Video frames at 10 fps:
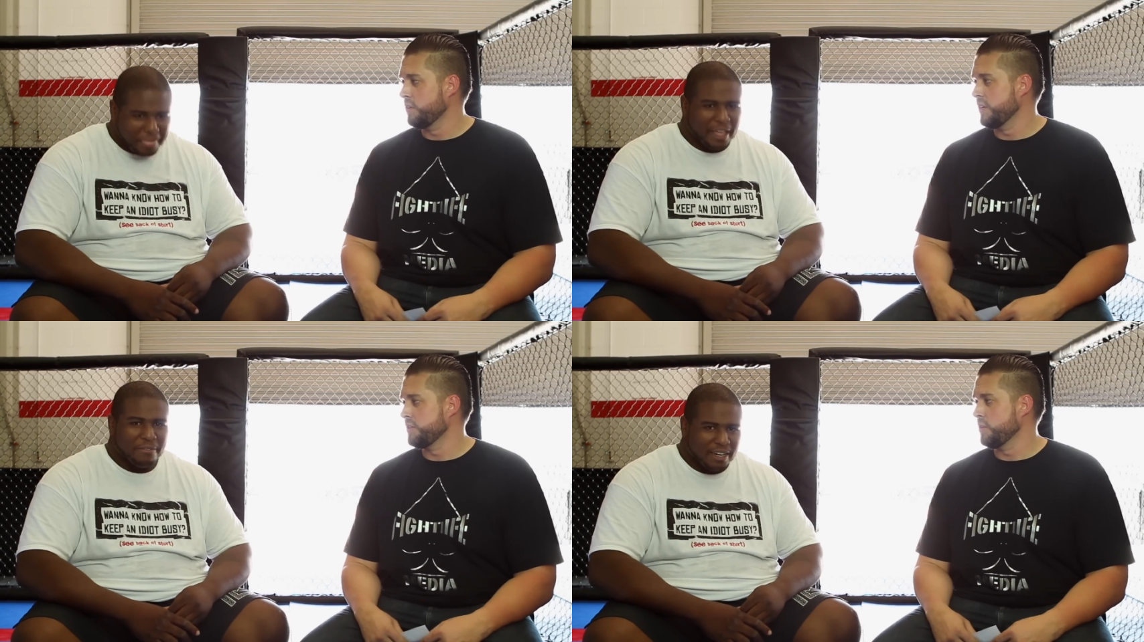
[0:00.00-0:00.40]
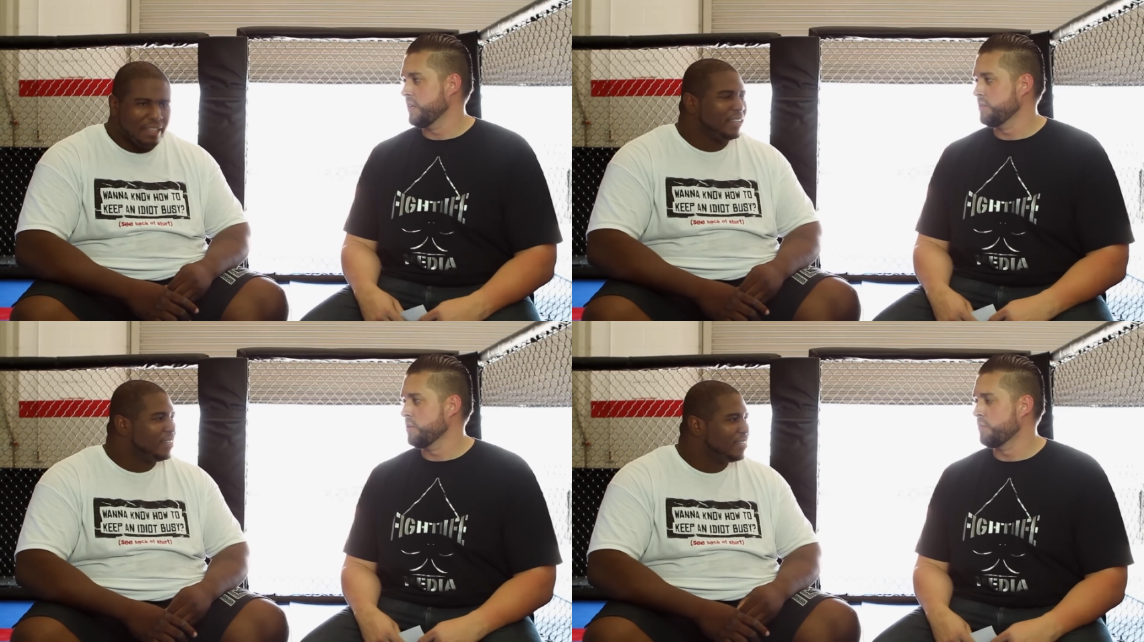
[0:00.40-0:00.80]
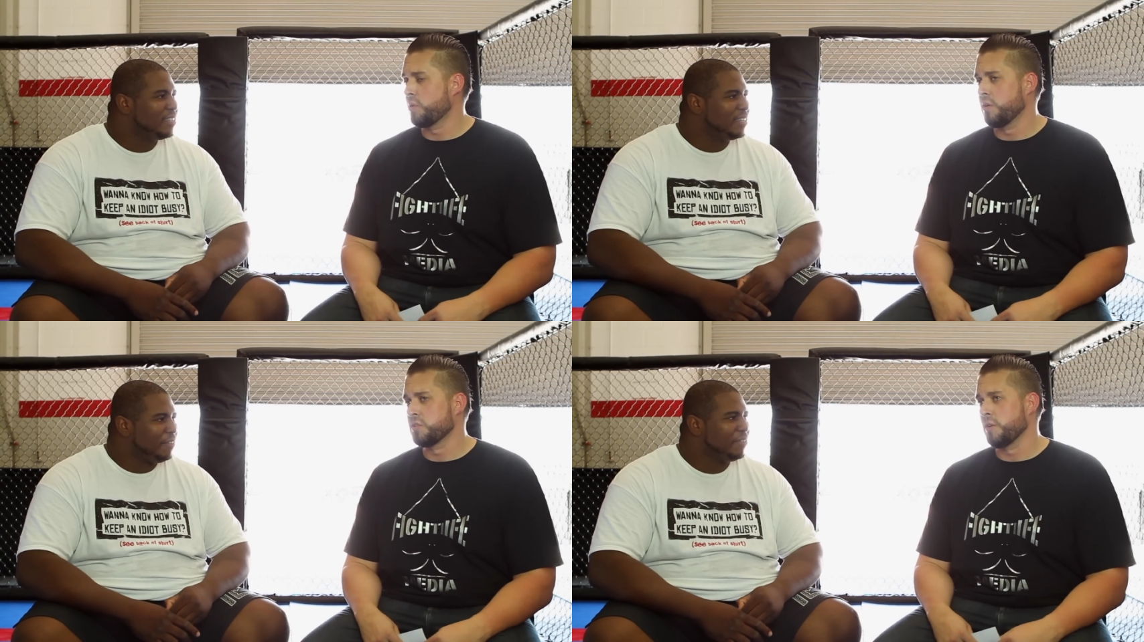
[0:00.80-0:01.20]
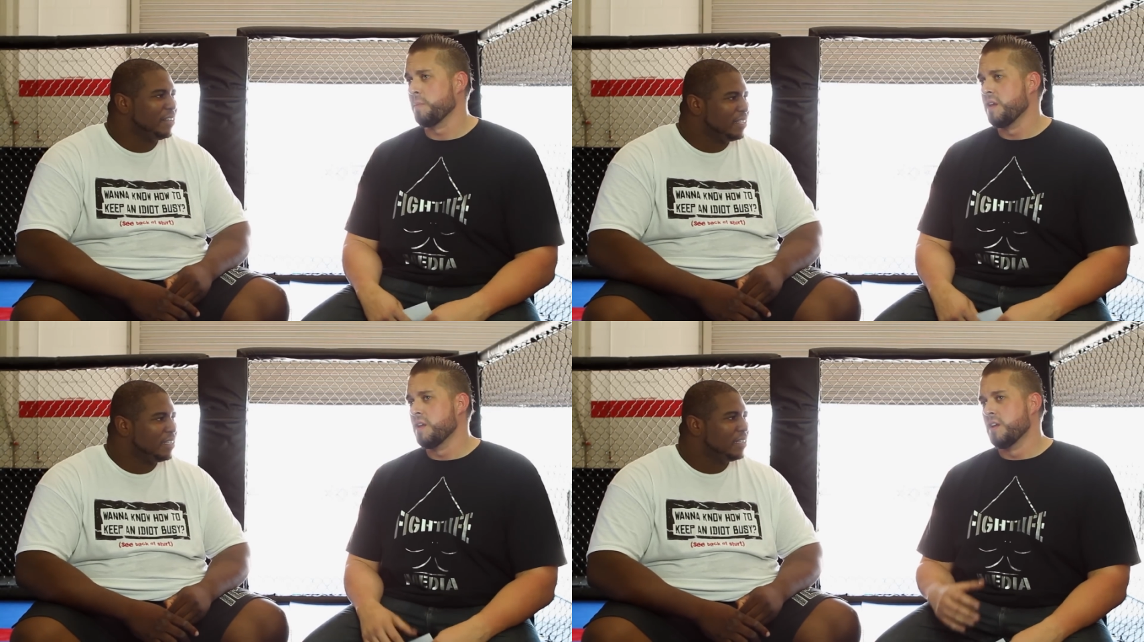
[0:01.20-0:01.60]
Speaker 1: You know, as you, as you, go pro.
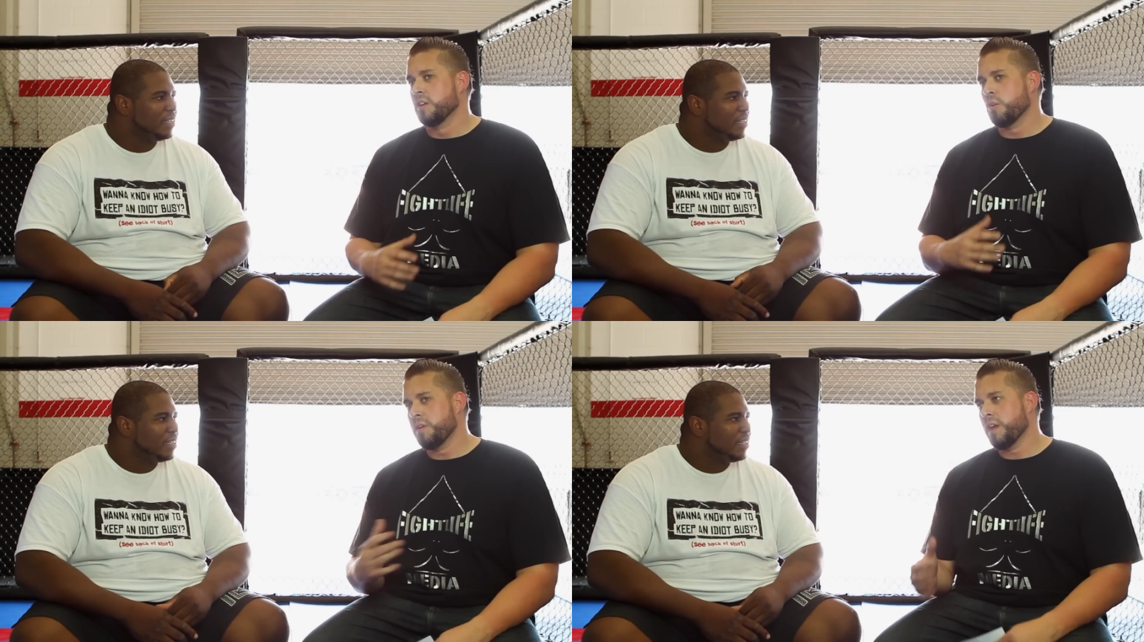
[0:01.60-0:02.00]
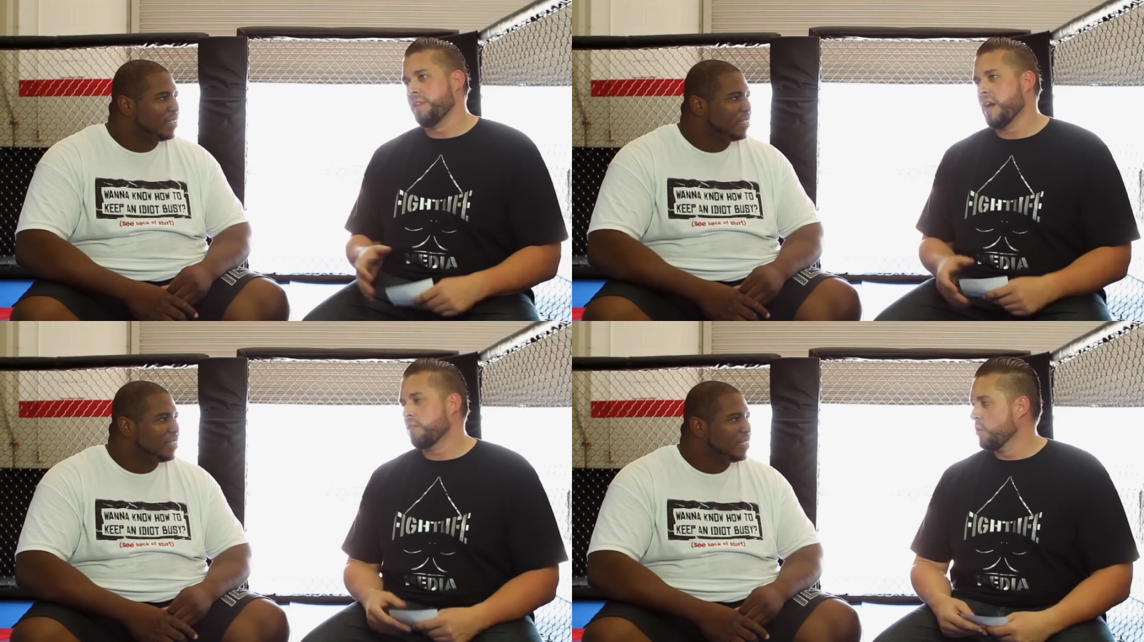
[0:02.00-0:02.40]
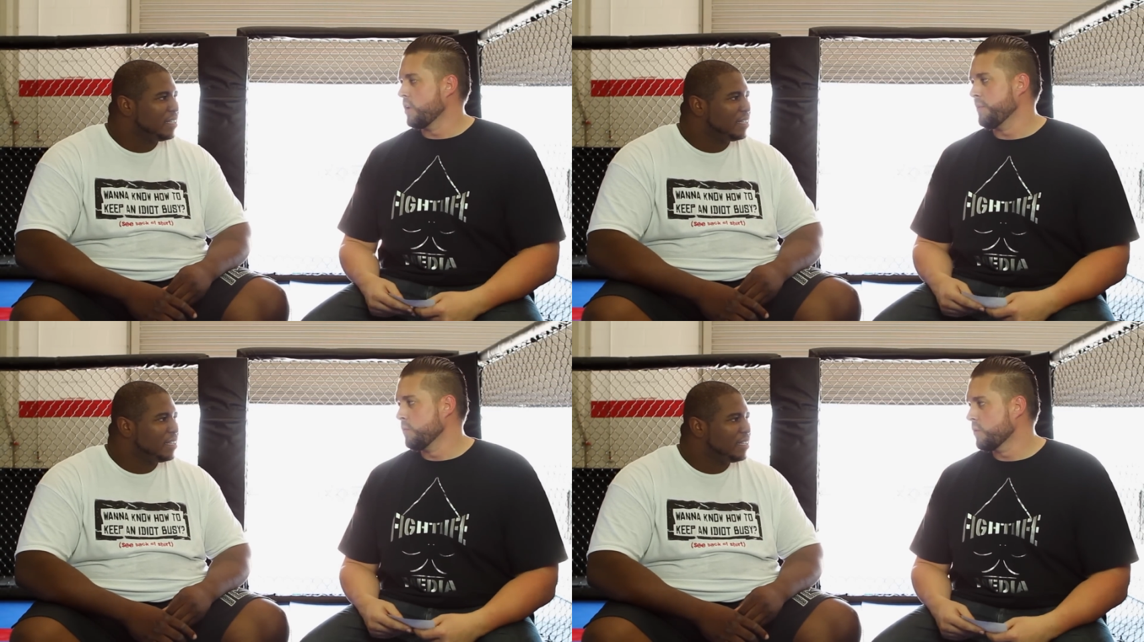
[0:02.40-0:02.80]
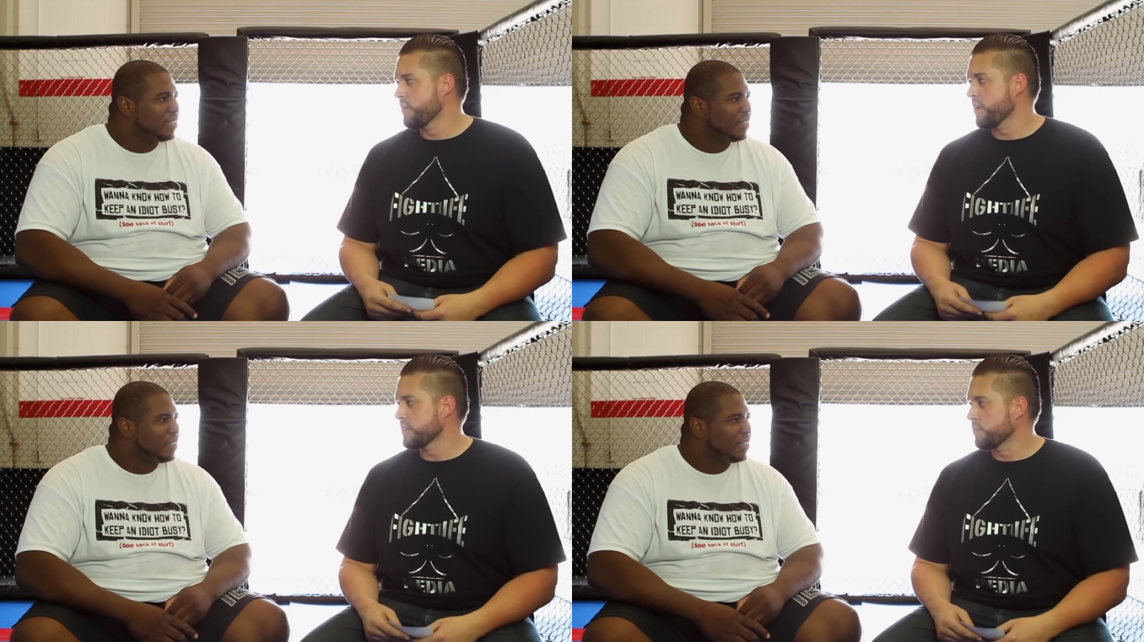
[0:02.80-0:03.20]
Definitely. So, going down that road, I mean, what
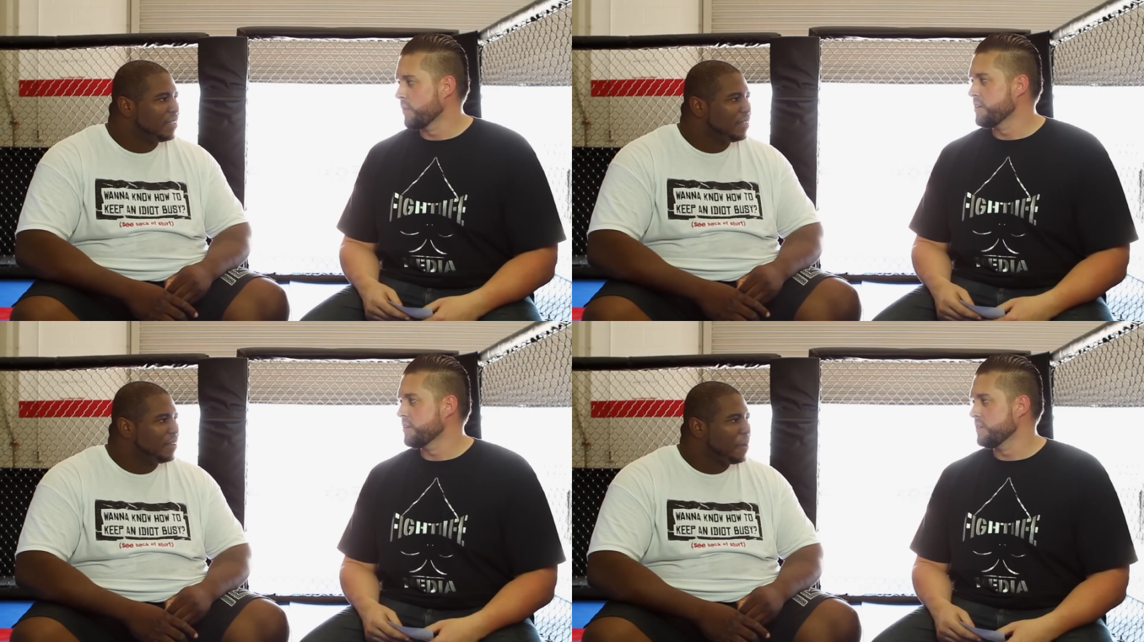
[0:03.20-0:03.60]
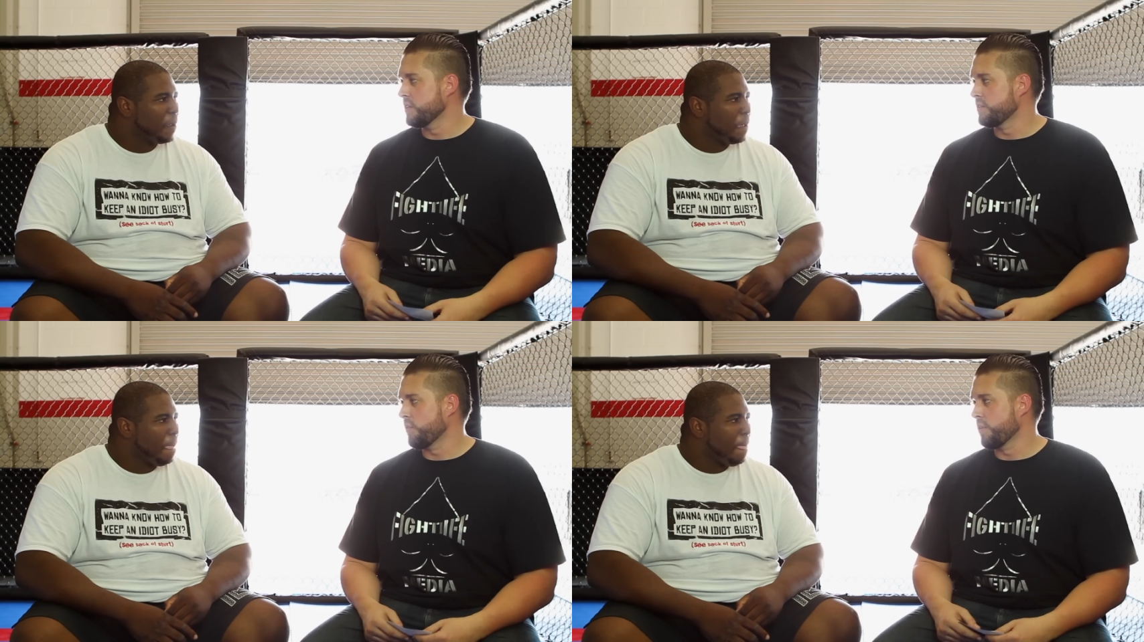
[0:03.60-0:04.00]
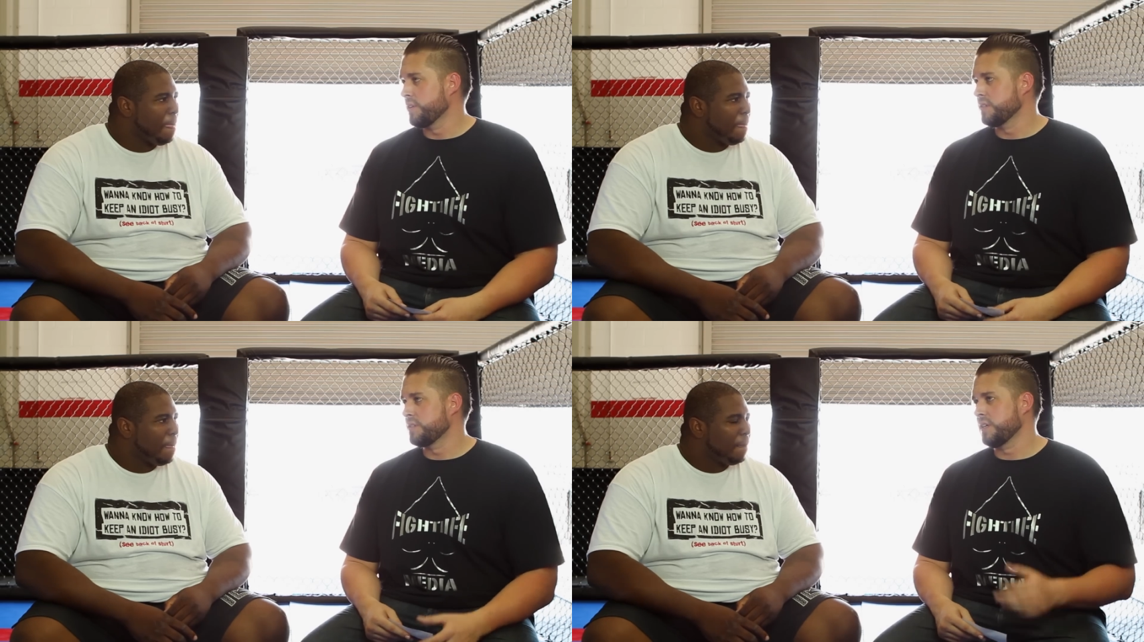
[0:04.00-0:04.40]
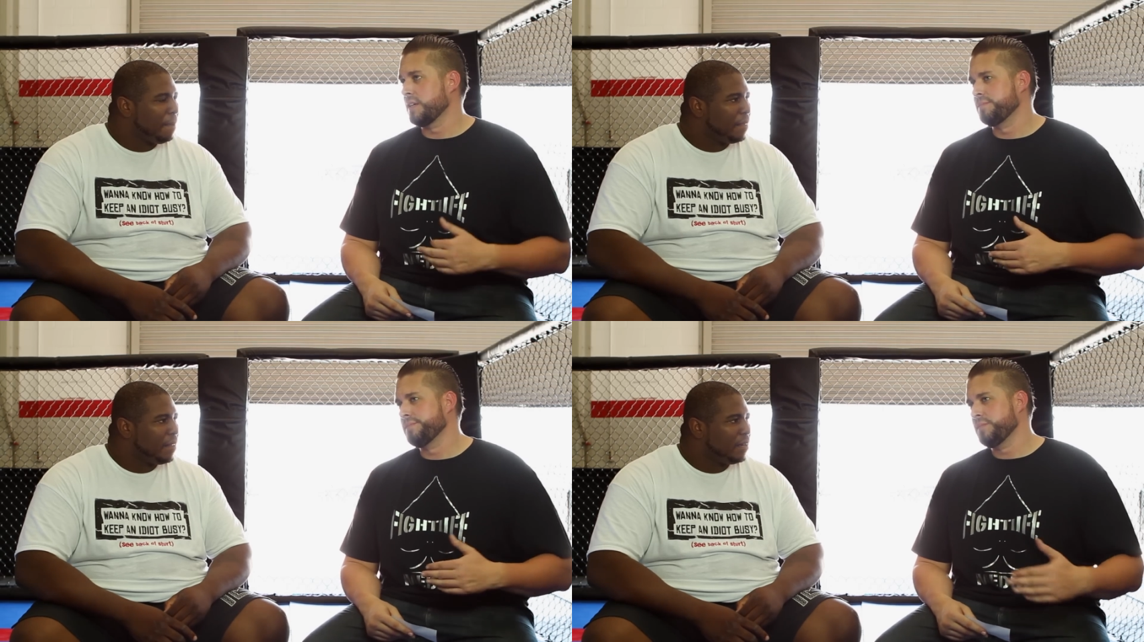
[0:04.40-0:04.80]
are your aspirations as far as
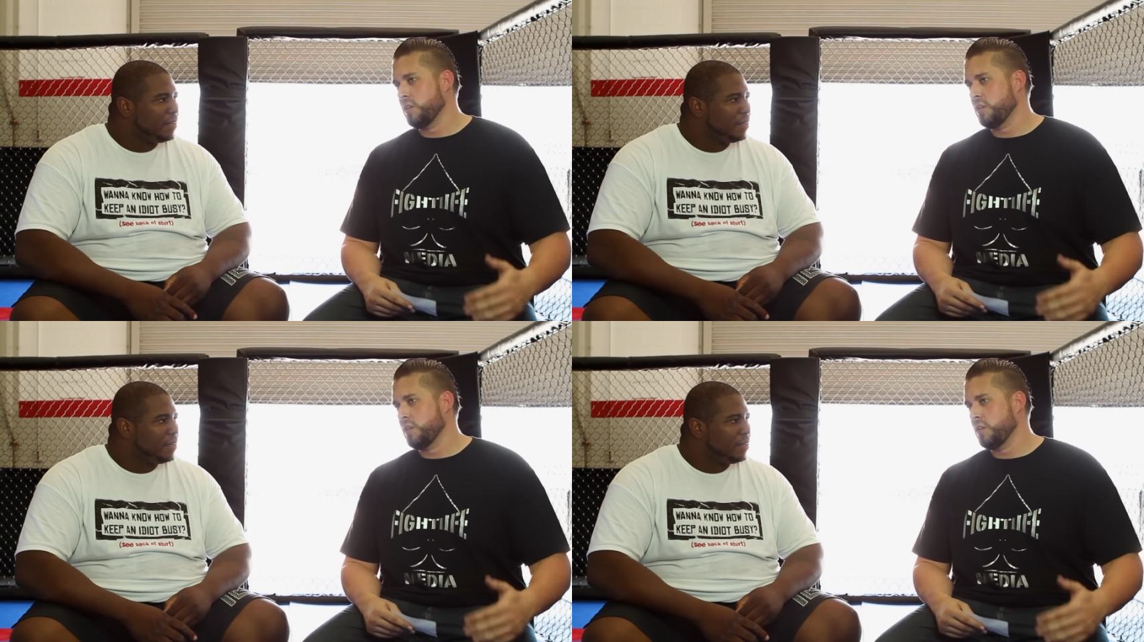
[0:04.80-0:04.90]
uh,